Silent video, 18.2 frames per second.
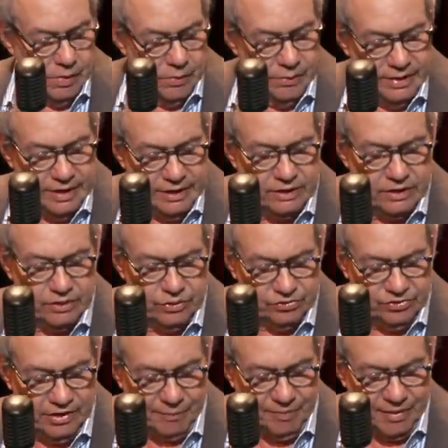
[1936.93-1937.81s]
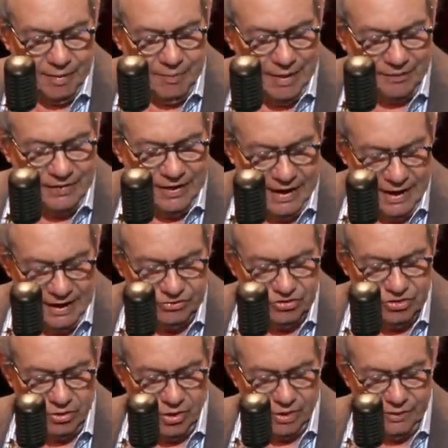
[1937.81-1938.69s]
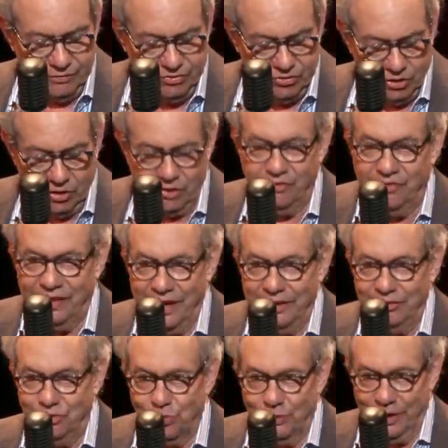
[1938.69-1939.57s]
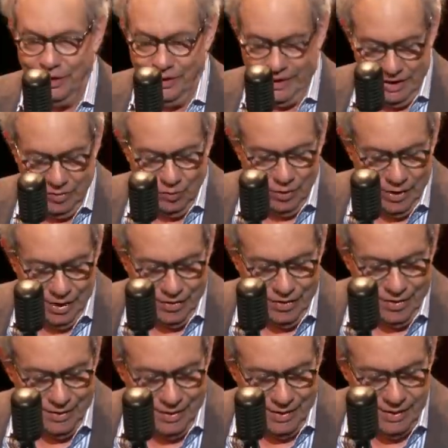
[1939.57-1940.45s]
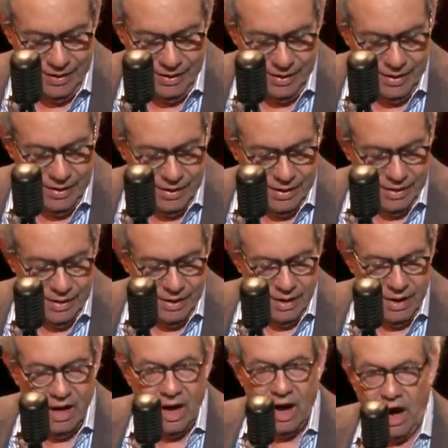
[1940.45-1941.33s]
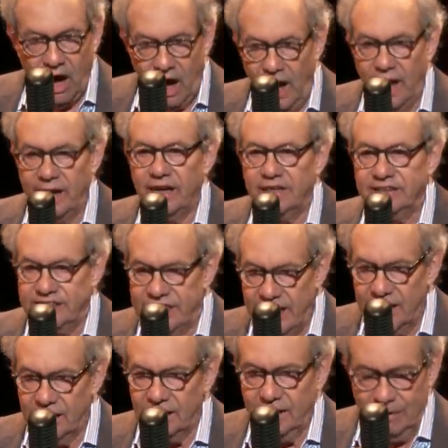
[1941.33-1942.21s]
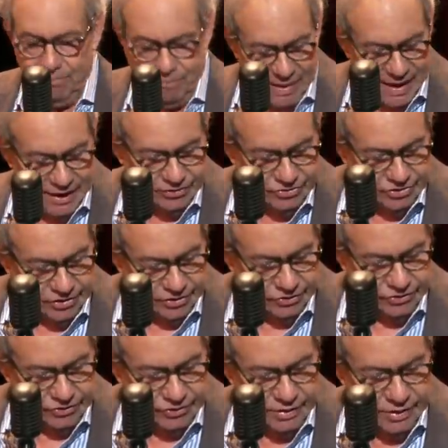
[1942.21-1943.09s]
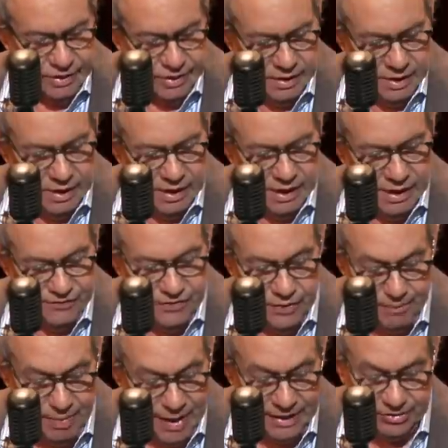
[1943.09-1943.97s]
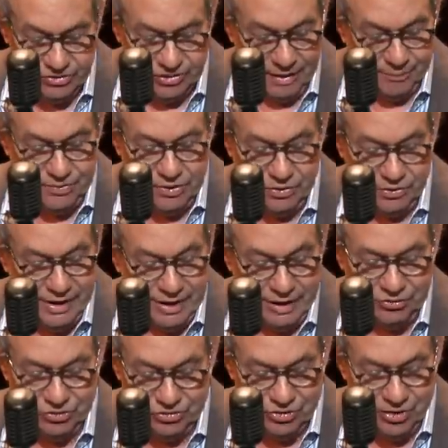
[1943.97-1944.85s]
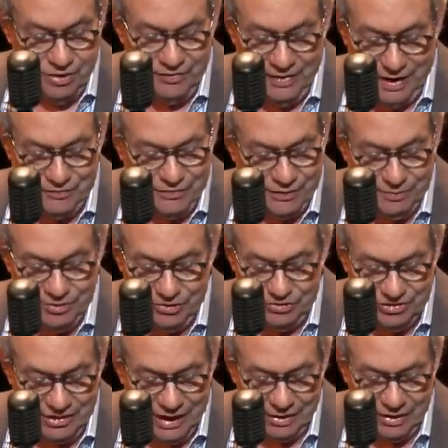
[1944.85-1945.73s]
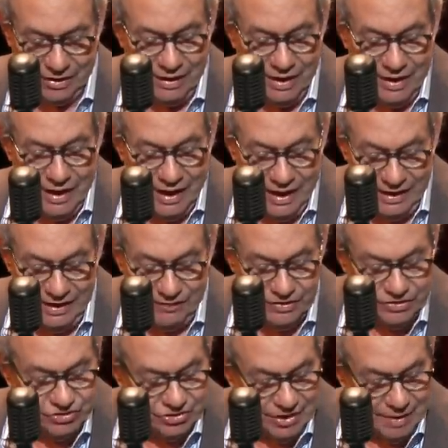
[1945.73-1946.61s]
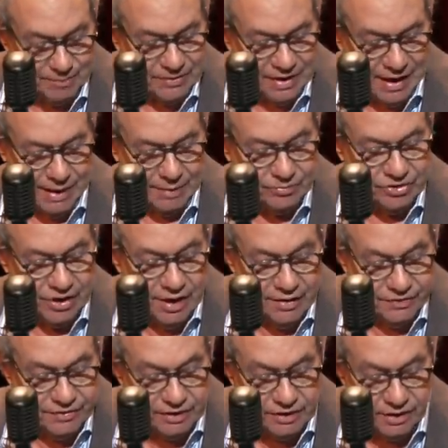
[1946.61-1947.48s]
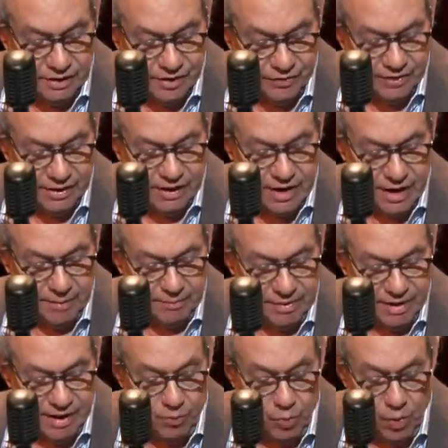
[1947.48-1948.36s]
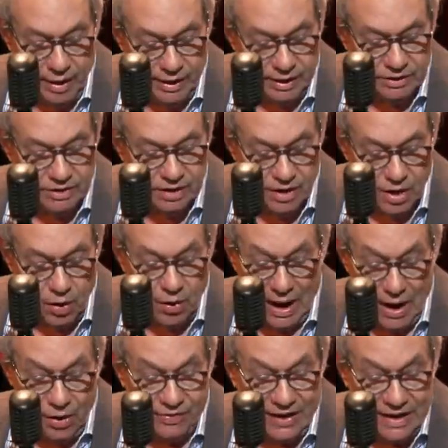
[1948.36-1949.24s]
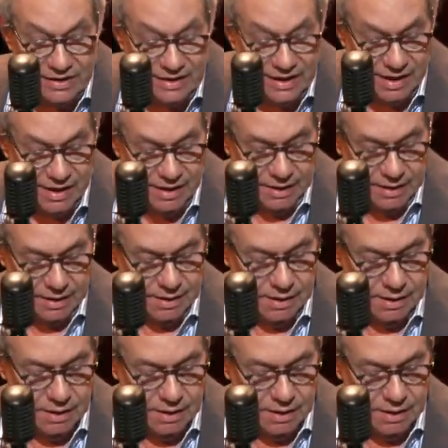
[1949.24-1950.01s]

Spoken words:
We need to do something about the onslaught of surveys we are hit with on a daily basis. If you buy something, you'll get a survey from the seller, and even sometimes the delivery company wanting to know how they did.